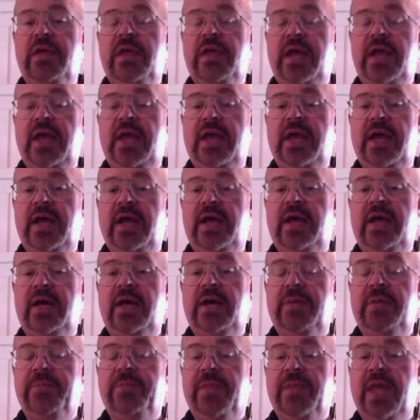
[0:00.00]
a
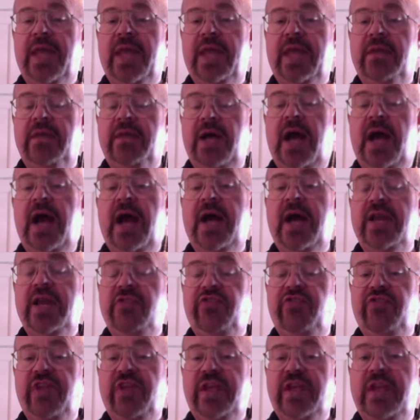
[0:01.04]
high
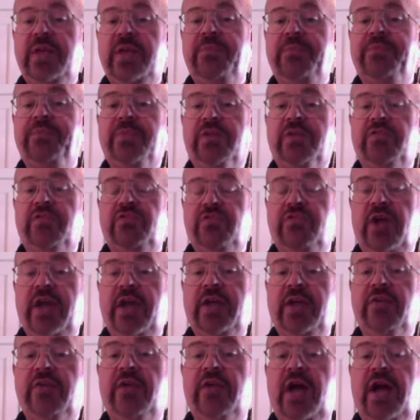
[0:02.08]
G
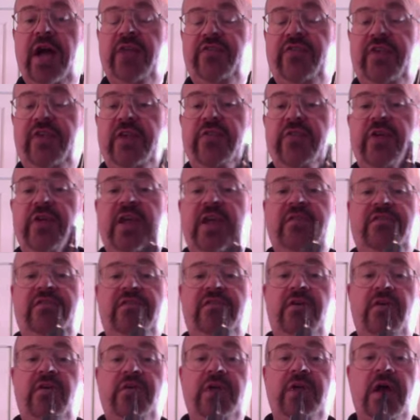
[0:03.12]
strike or high G
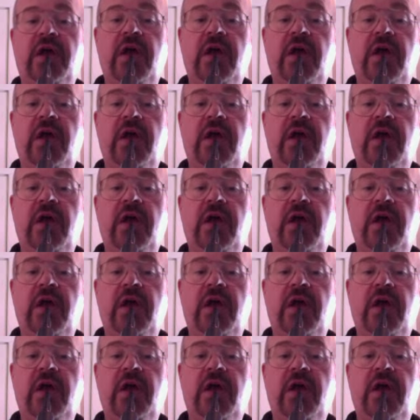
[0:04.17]
grace note.